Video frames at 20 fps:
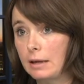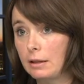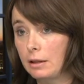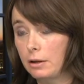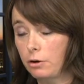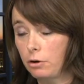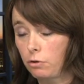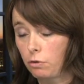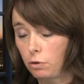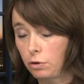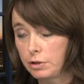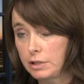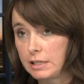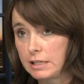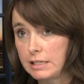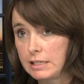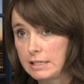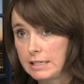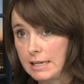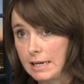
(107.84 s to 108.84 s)

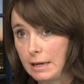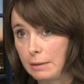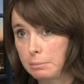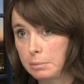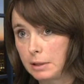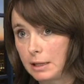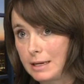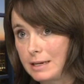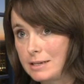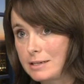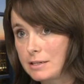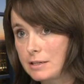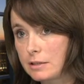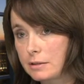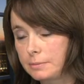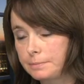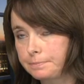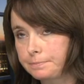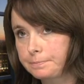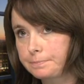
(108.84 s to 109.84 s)
recording to take place.